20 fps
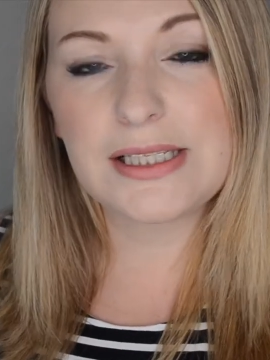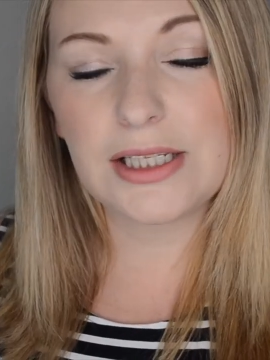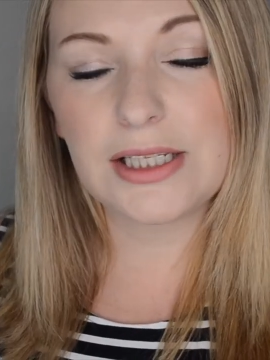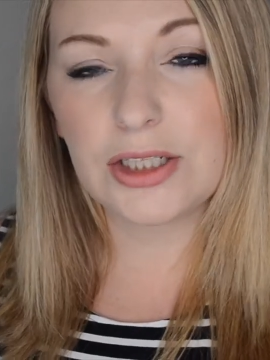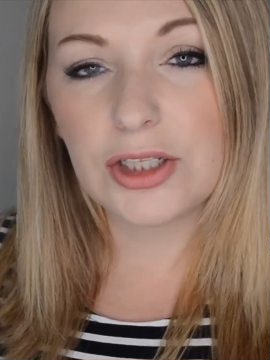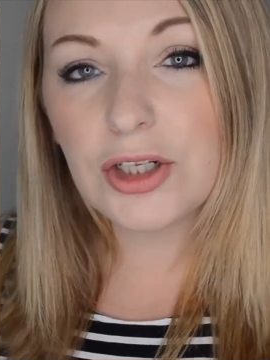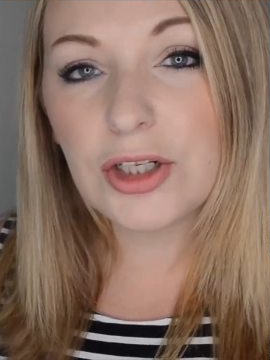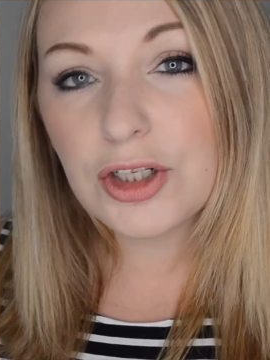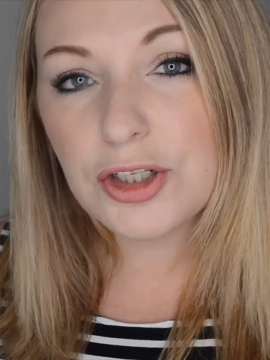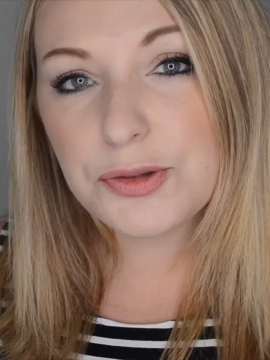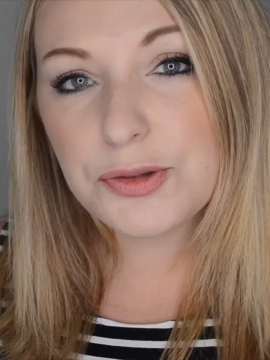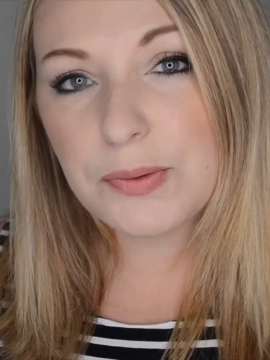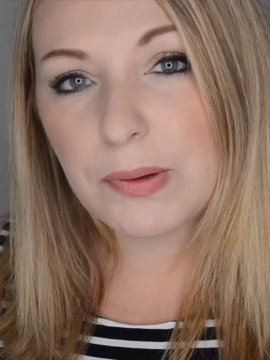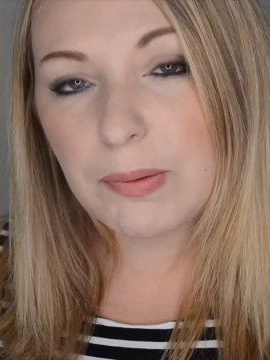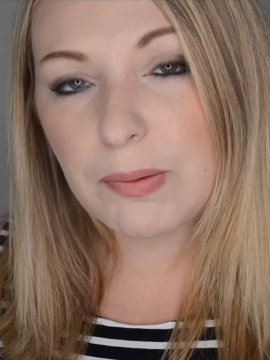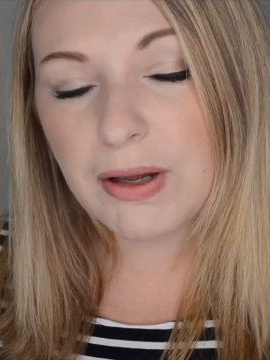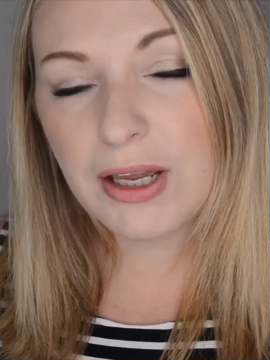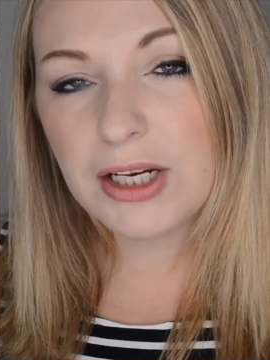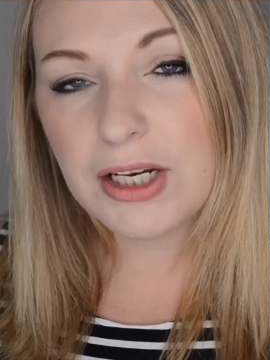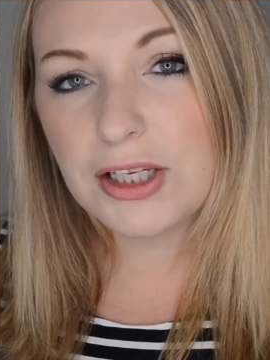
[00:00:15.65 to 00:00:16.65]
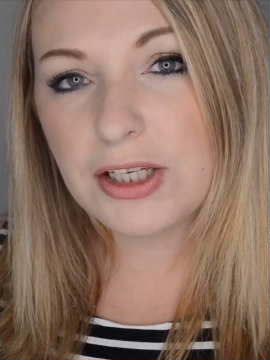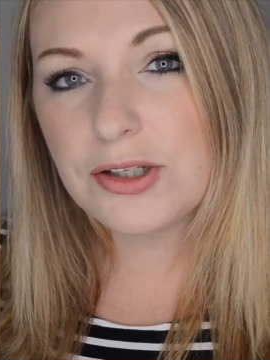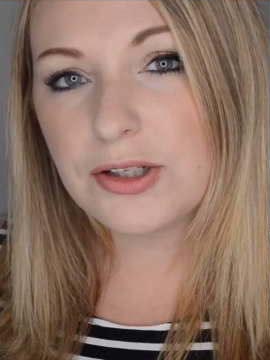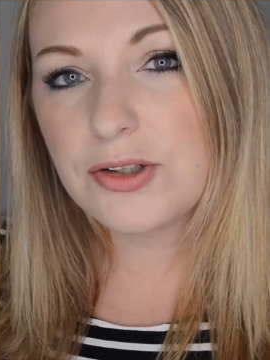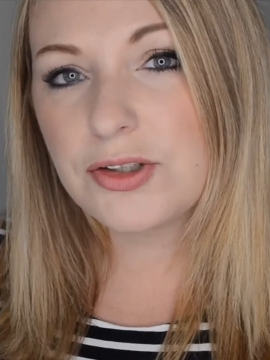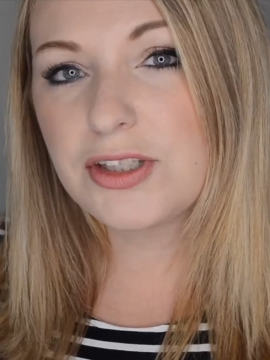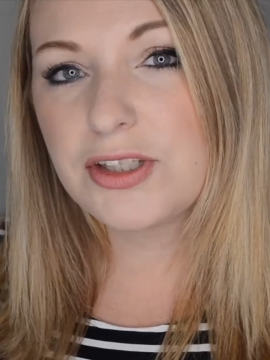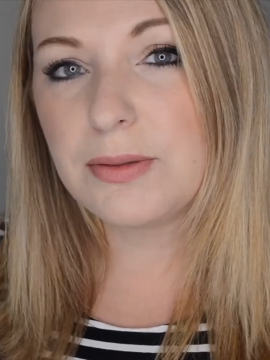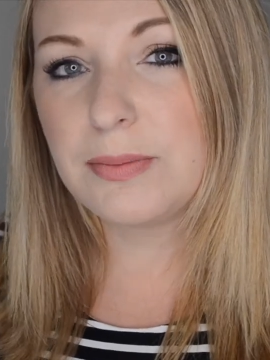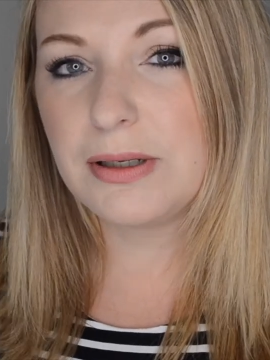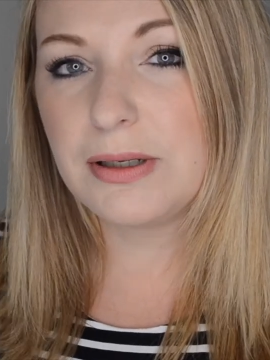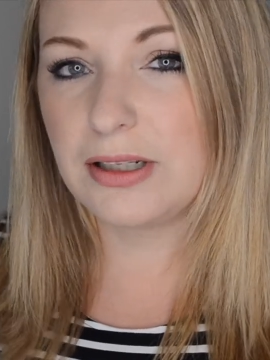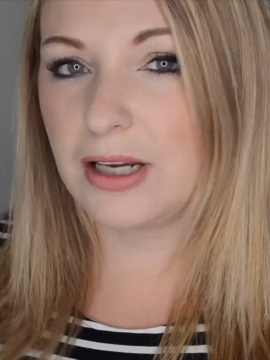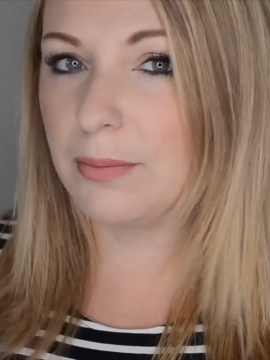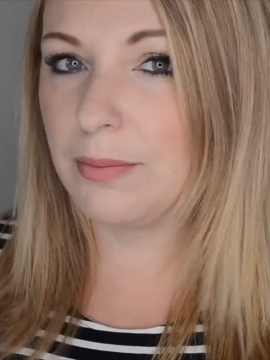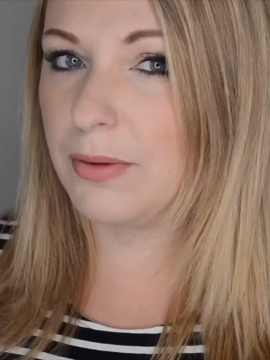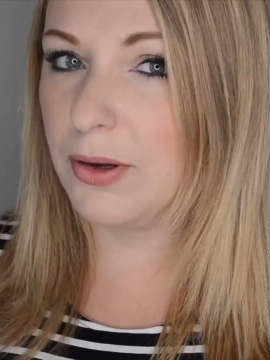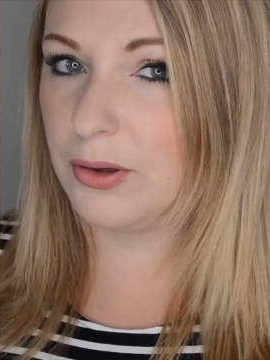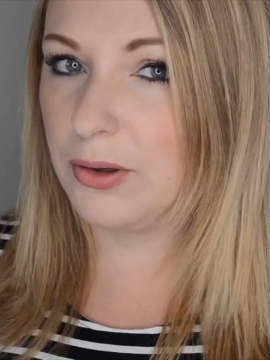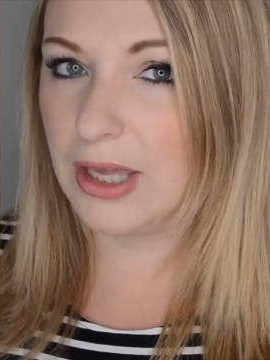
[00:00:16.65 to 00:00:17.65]
and the colours we were going to use to build our
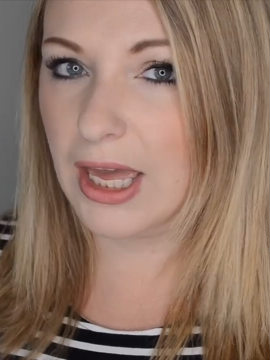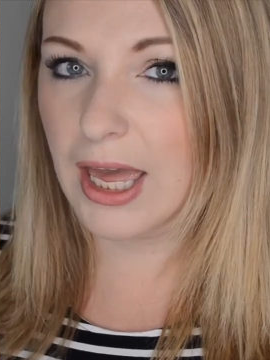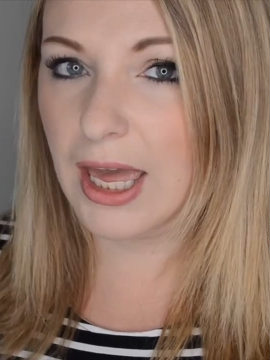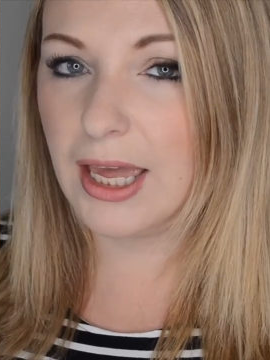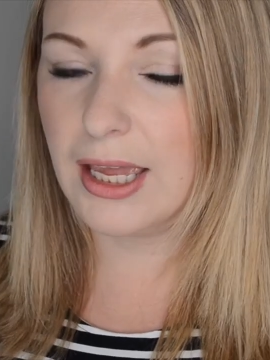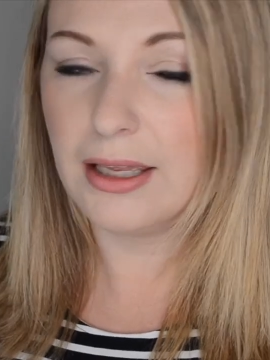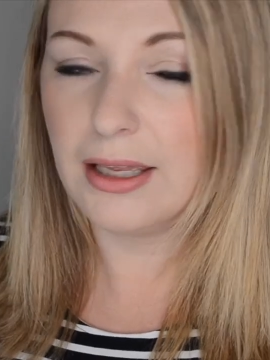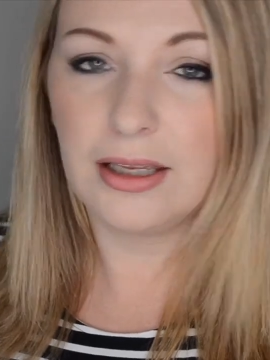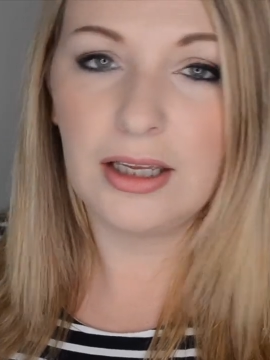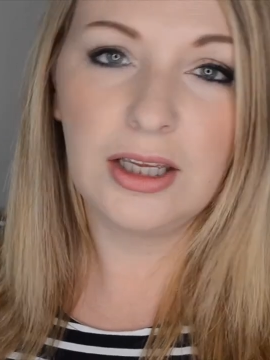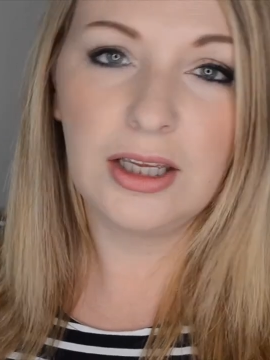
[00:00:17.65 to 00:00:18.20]
bouquet